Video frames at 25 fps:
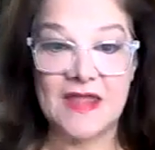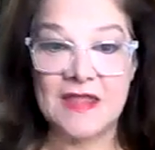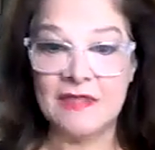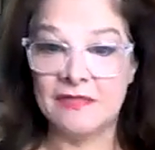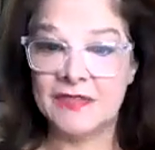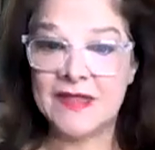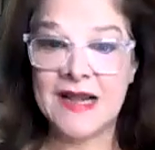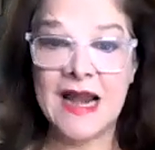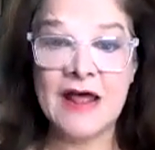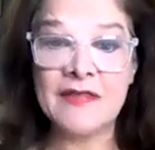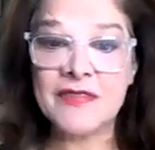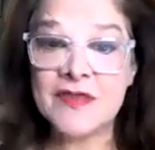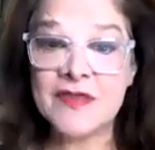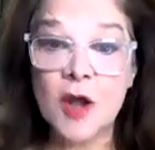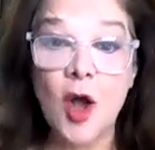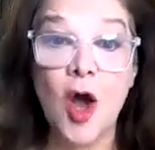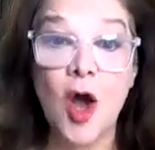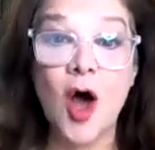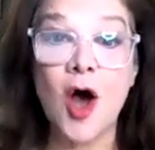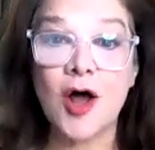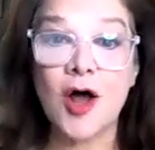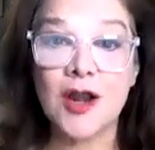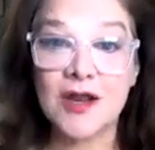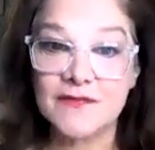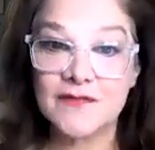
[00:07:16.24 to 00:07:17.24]
that I think
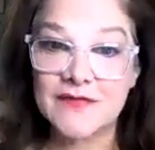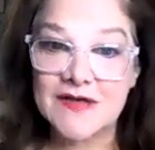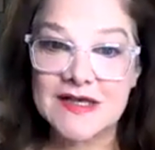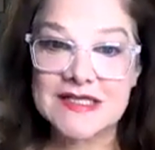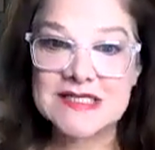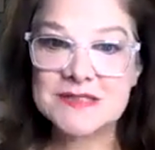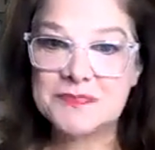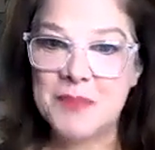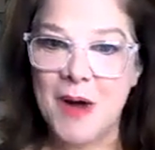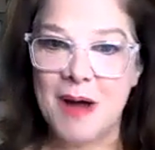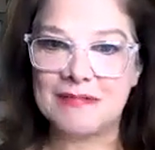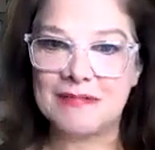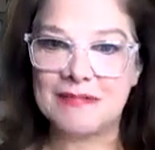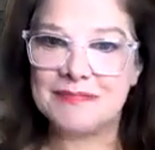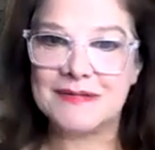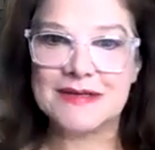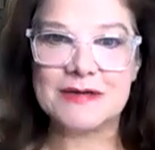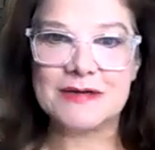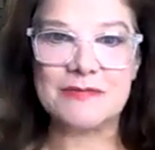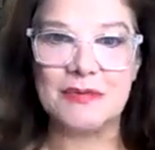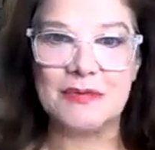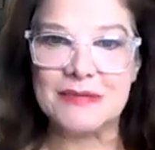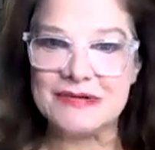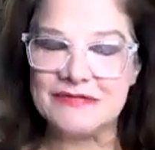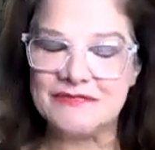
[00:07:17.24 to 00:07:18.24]
all of us probably,
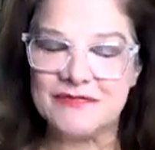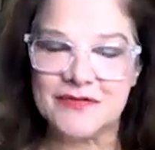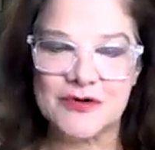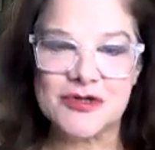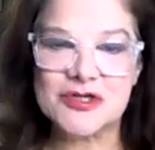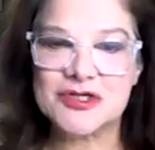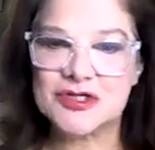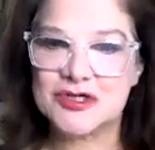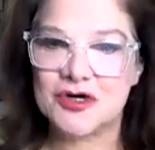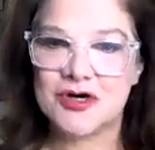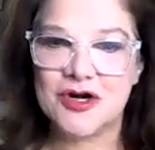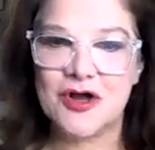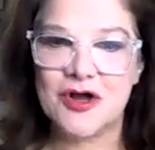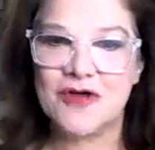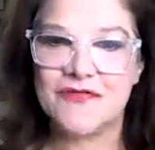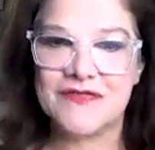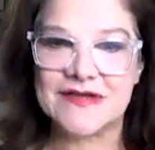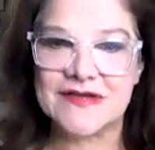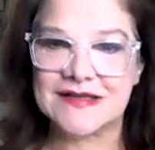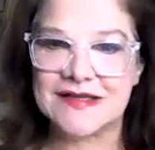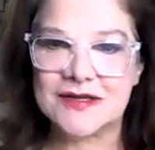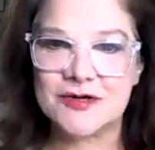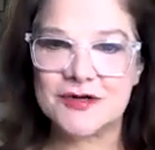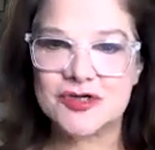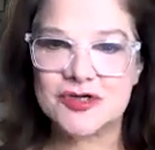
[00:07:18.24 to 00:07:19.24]
when we first start off
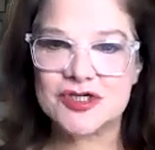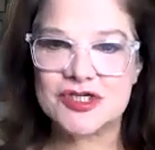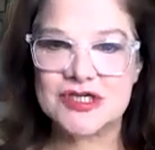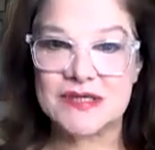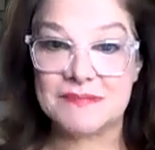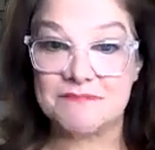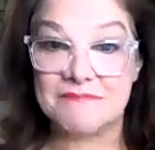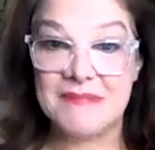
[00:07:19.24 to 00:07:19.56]
in leadership,